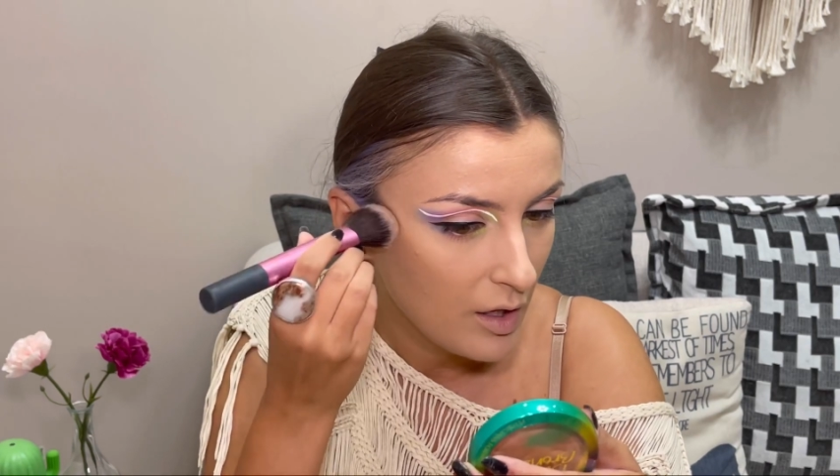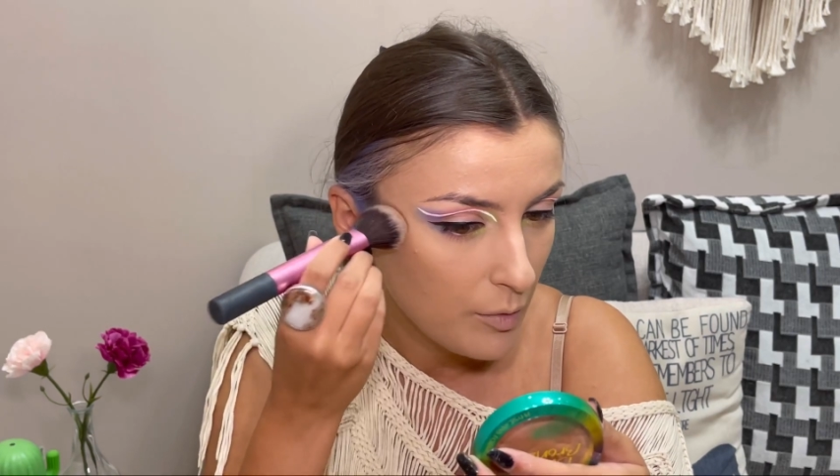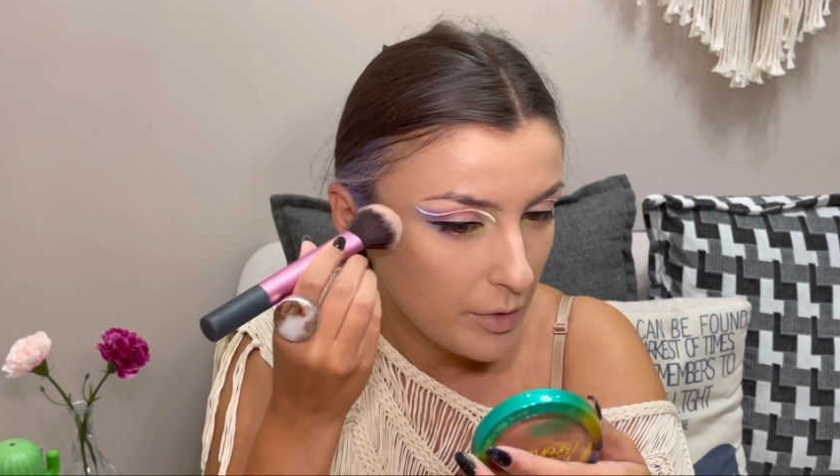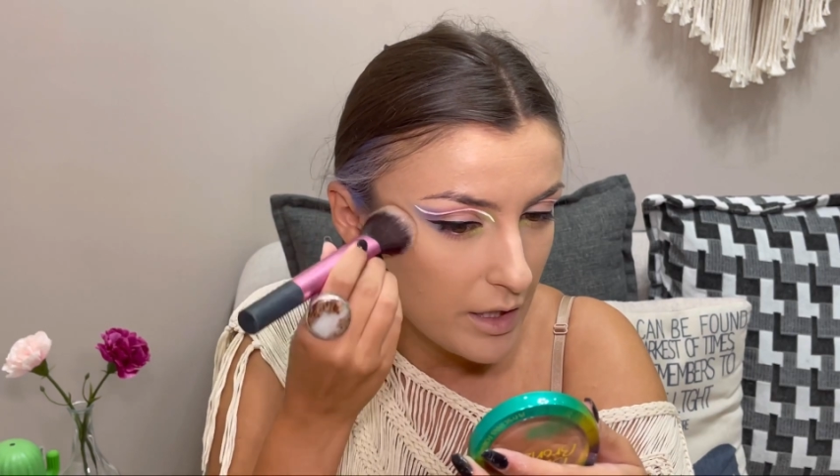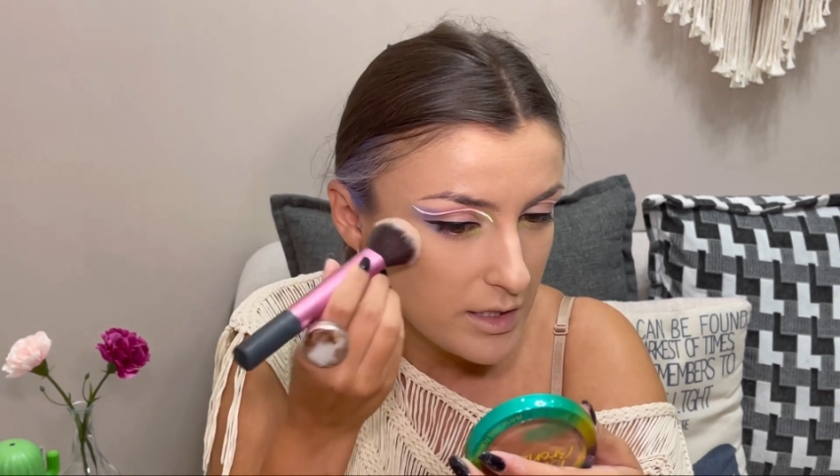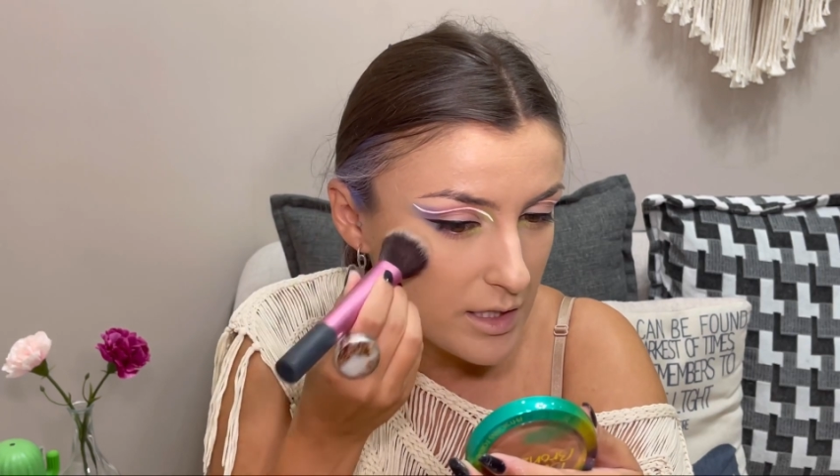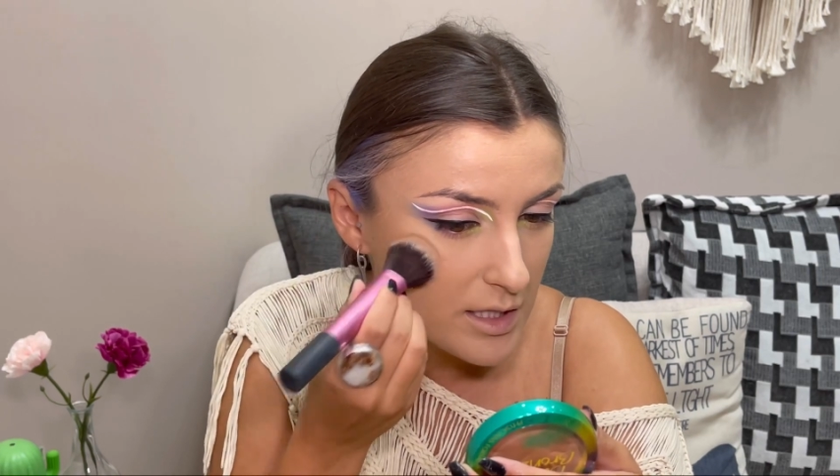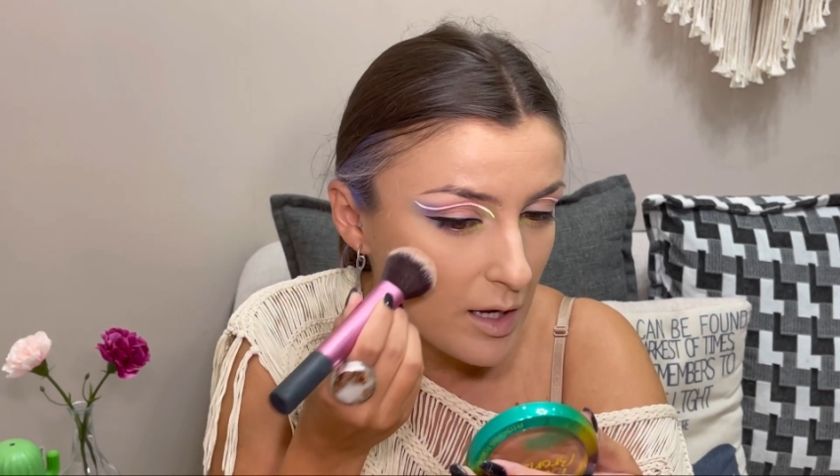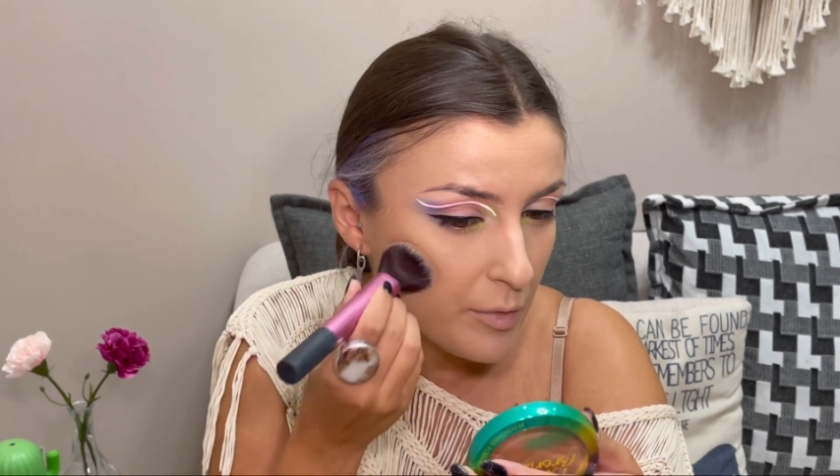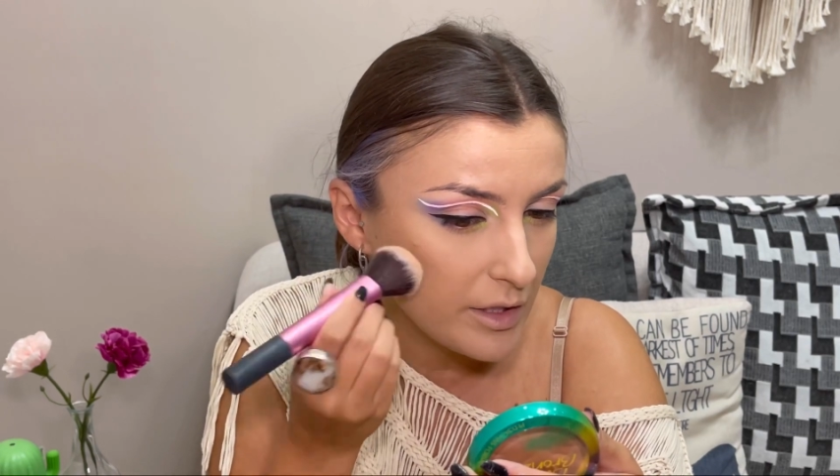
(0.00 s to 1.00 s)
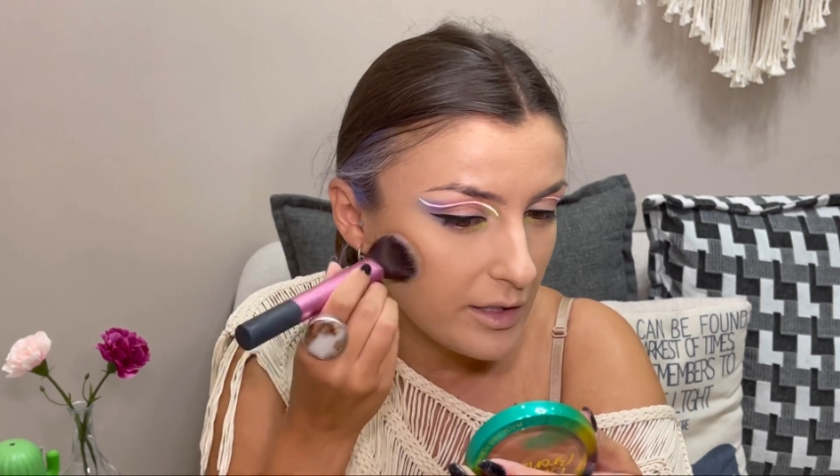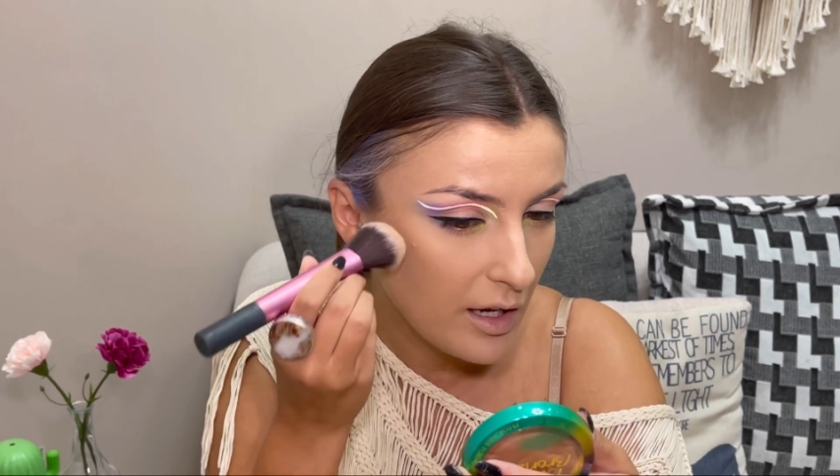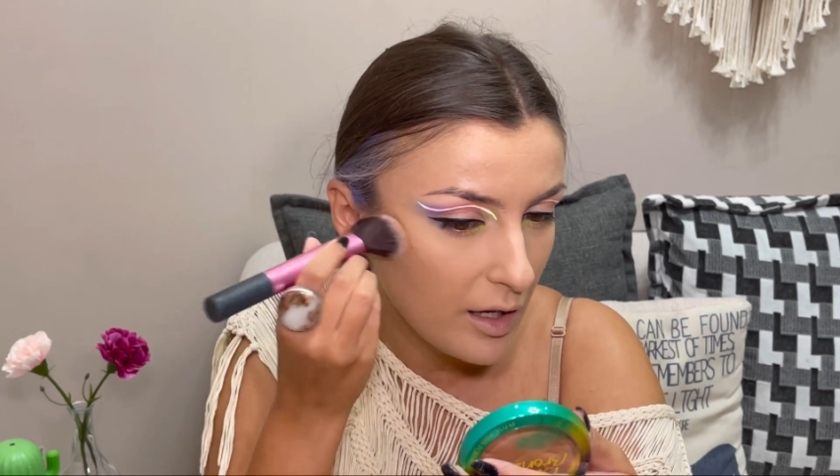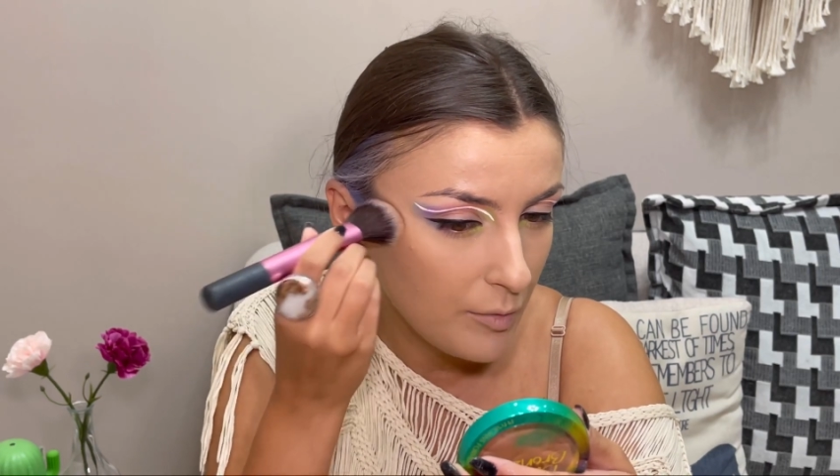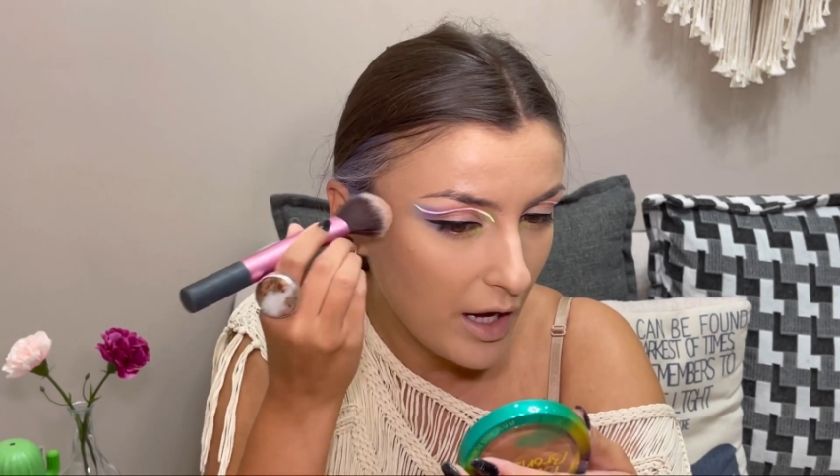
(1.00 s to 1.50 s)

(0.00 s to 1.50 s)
because it's summertime.